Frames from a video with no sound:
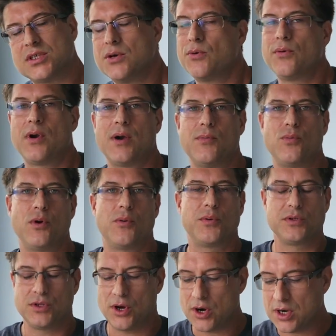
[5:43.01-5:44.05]
So what
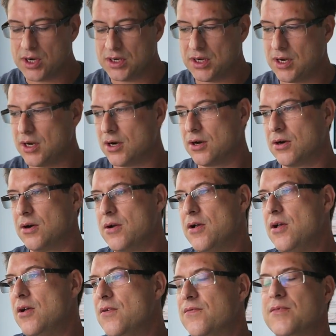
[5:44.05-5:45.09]
we're learning here
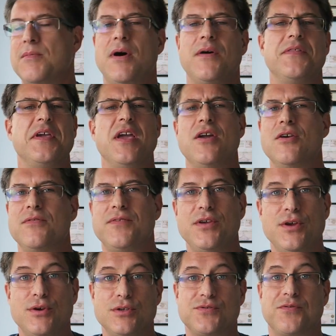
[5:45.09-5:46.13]
from all the
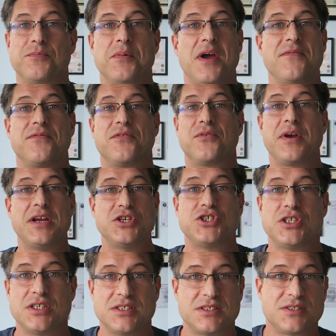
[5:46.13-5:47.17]
interviews, from my
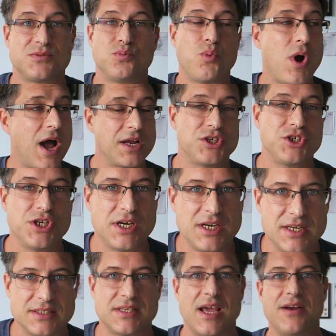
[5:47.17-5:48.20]
voracious watching,
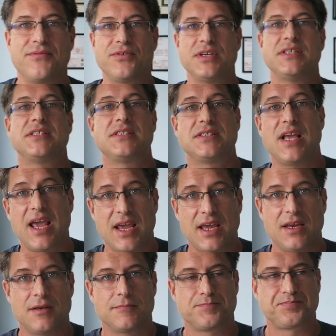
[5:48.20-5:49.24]
is every
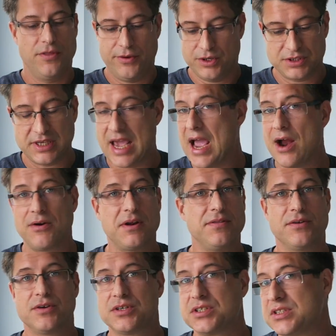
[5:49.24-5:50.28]
state, there's county,
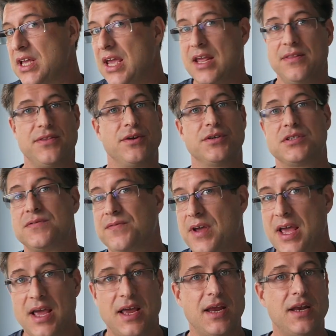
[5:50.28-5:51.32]
there's state, there's
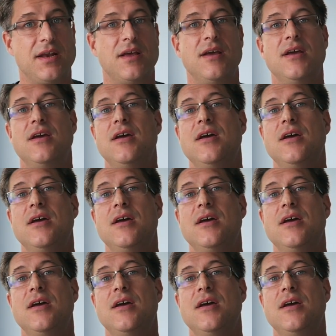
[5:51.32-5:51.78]
fed,